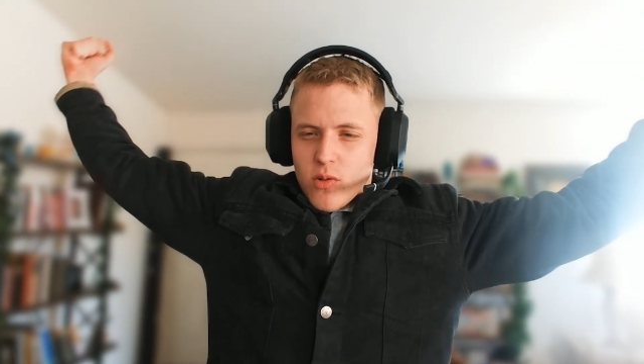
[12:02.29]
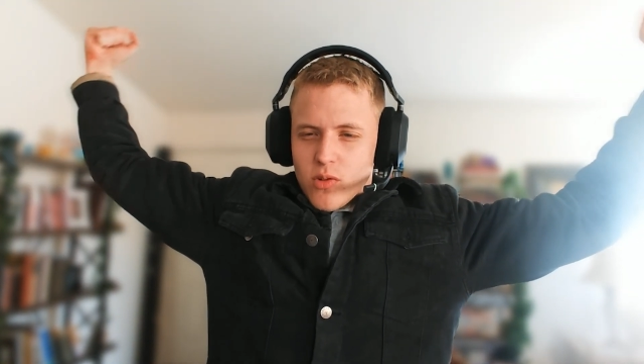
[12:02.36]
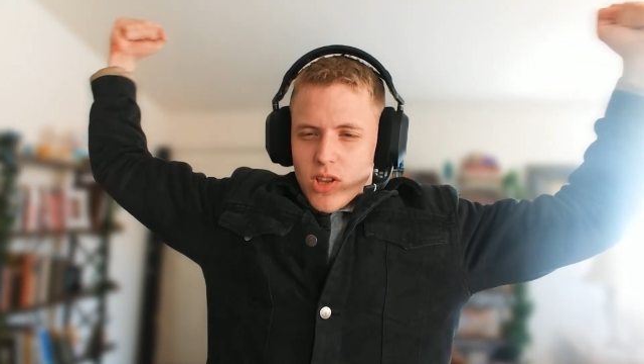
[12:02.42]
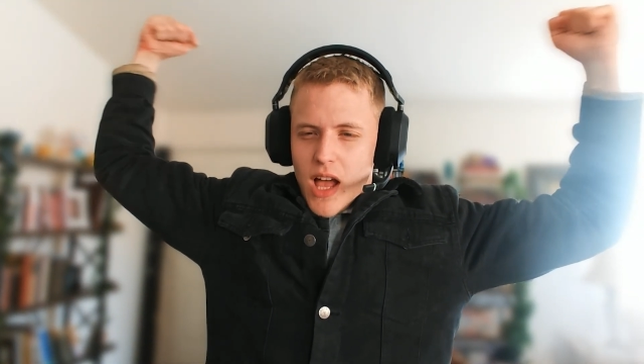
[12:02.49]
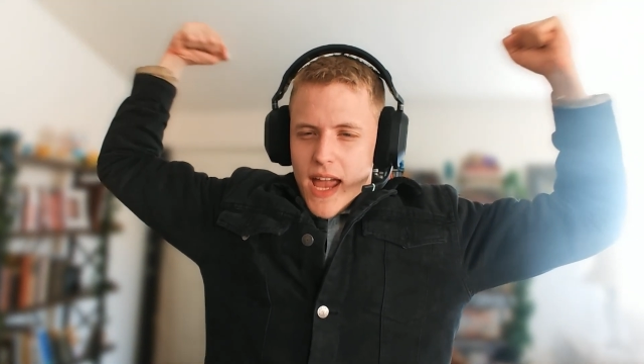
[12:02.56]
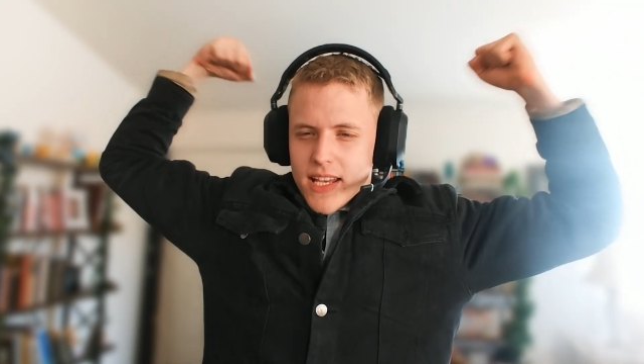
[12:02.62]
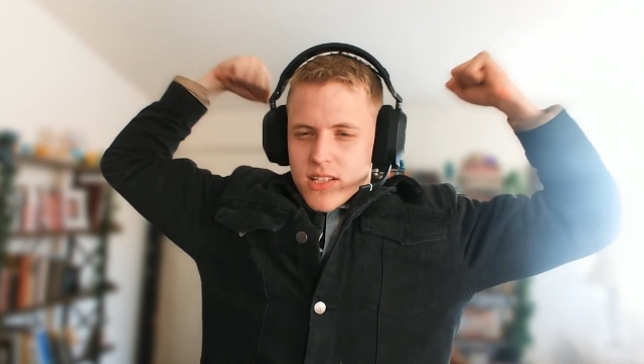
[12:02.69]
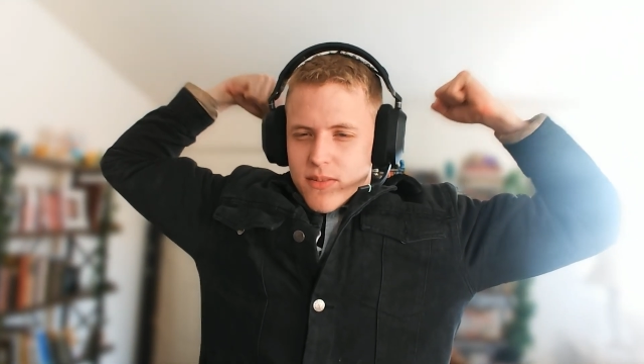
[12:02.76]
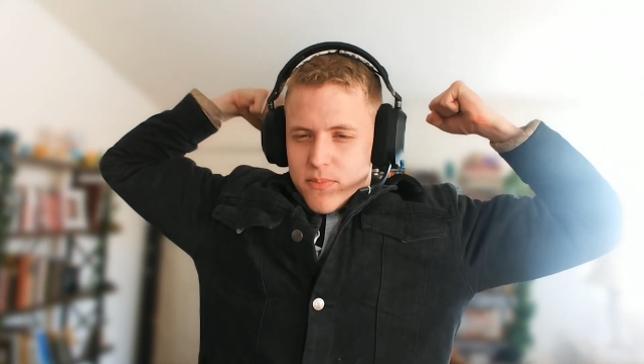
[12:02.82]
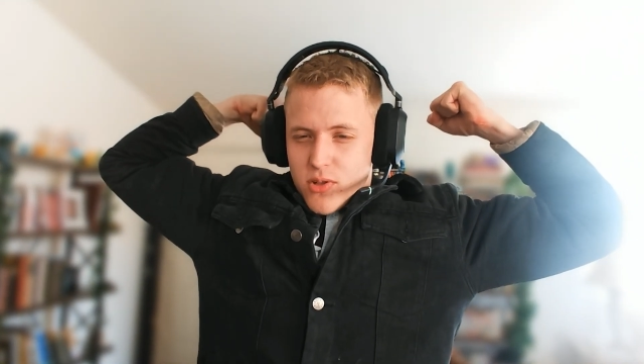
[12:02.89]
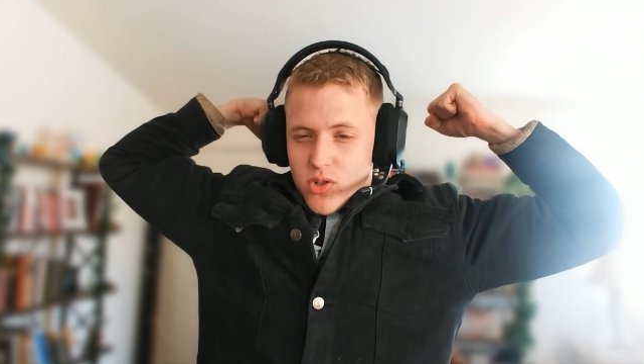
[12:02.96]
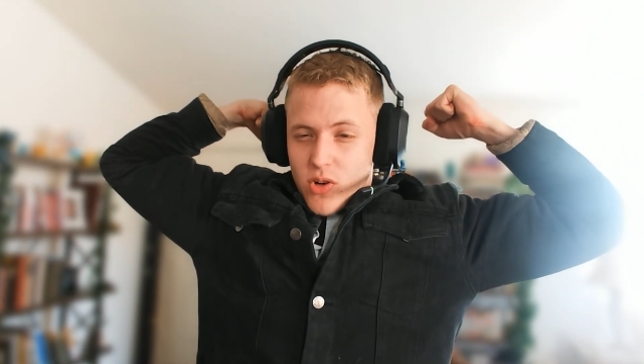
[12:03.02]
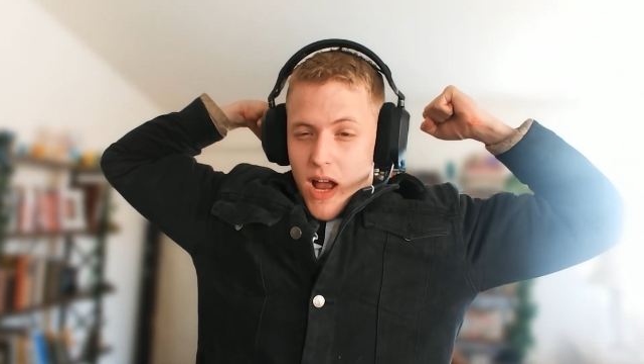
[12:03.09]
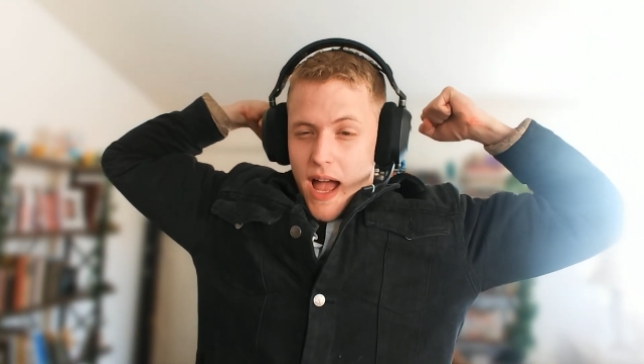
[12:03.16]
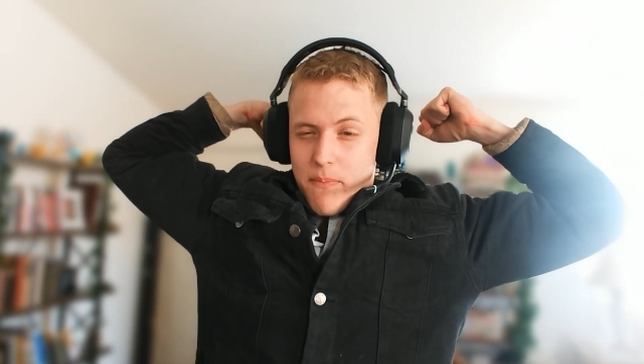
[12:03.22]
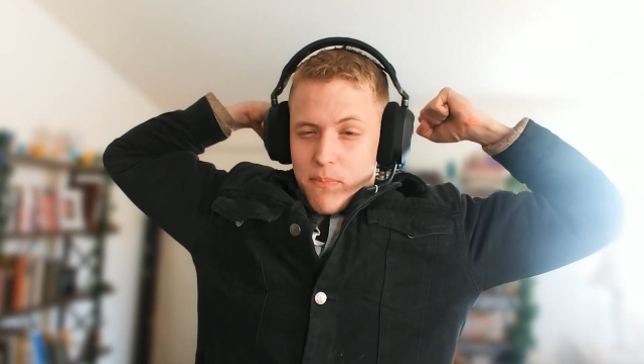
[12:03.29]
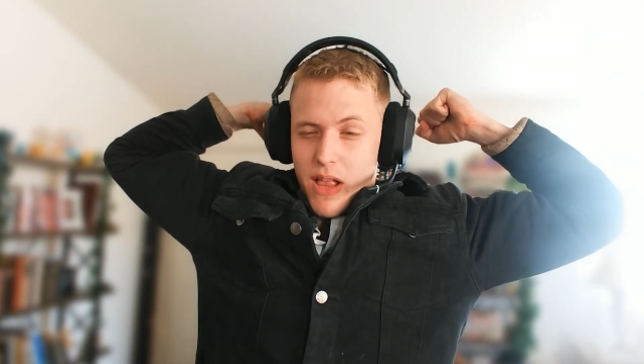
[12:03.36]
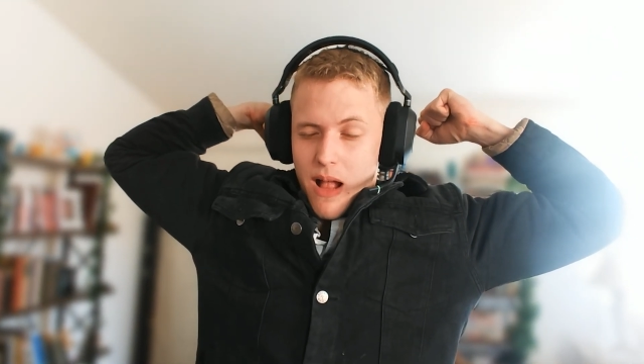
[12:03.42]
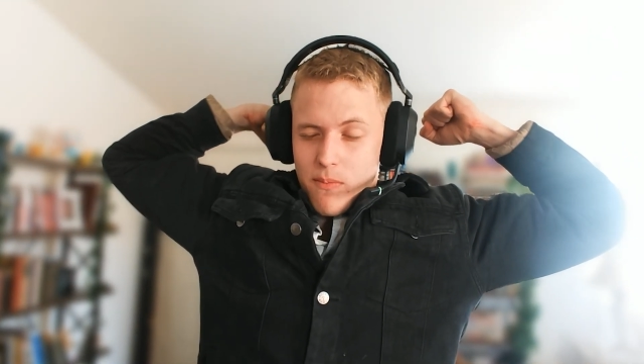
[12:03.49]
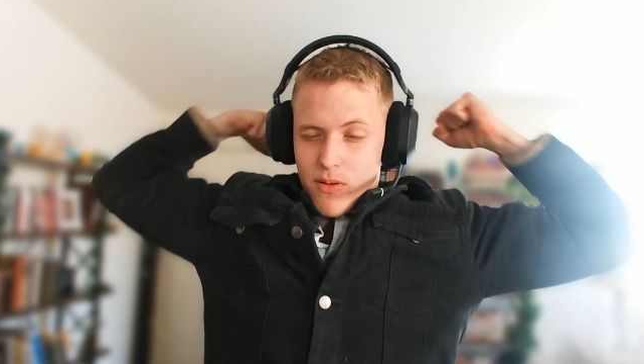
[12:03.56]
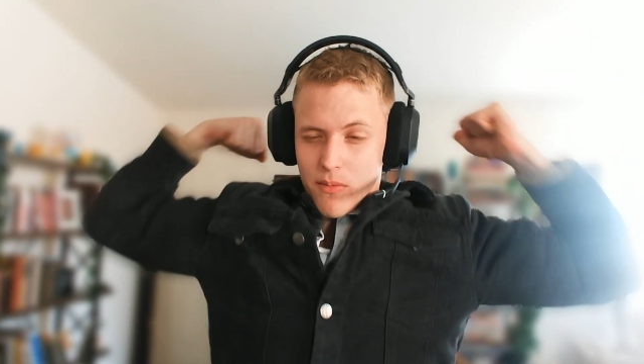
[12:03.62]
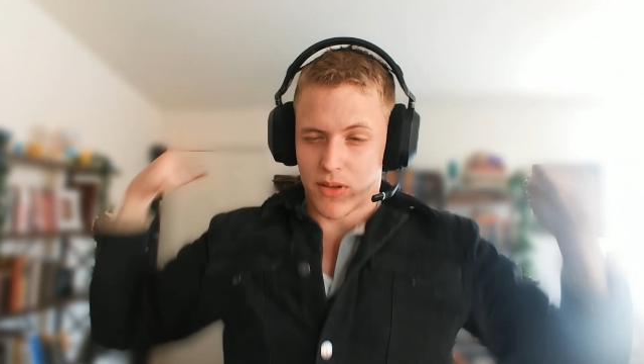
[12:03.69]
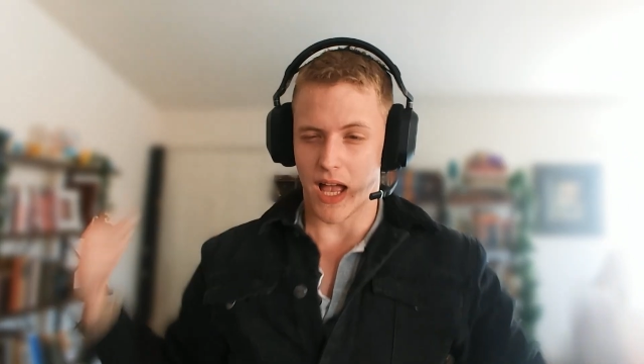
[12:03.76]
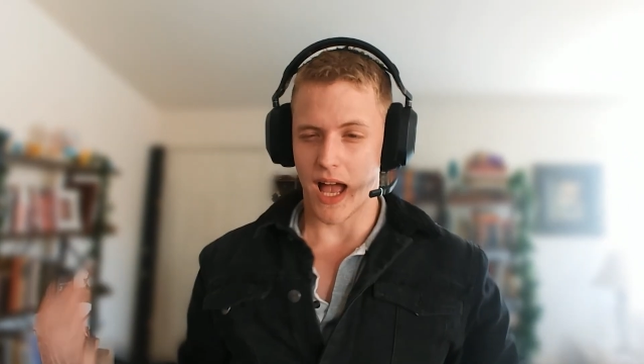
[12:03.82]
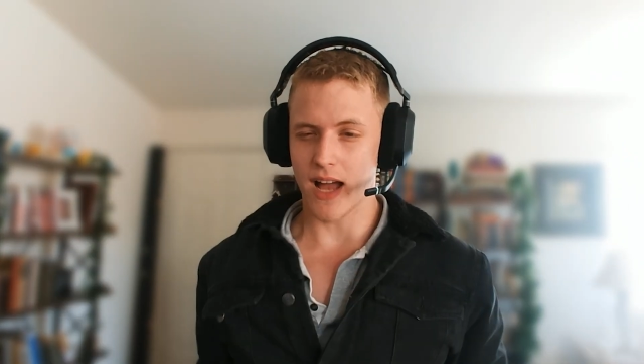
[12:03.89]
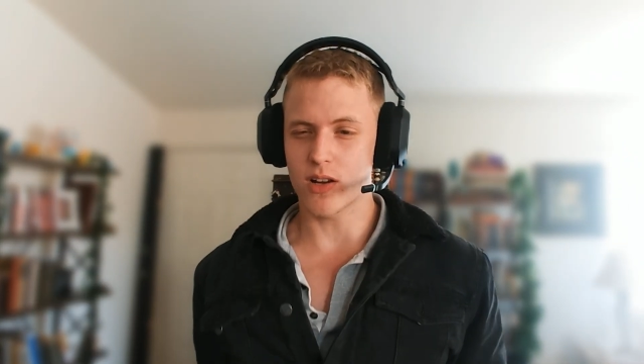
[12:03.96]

Like, subscribe, blah, blah, blah.